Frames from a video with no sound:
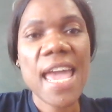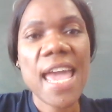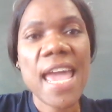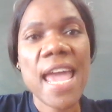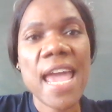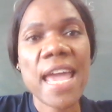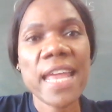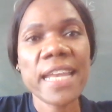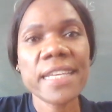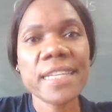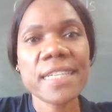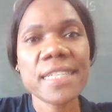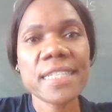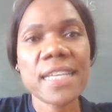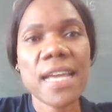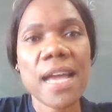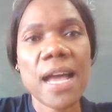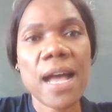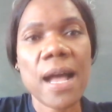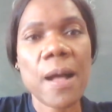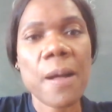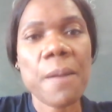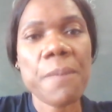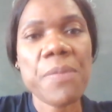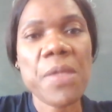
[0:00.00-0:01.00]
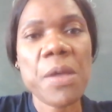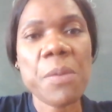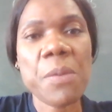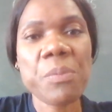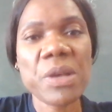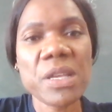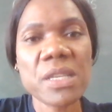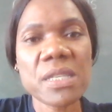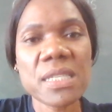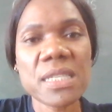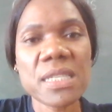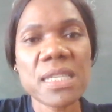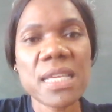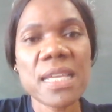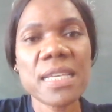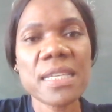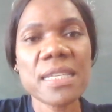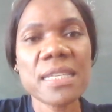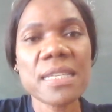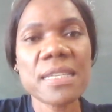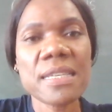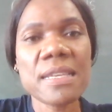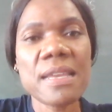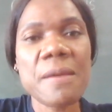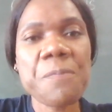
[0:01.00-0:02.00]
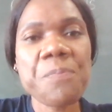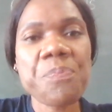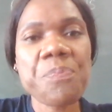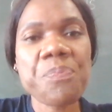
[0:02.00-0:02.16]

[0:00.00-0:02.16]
and a person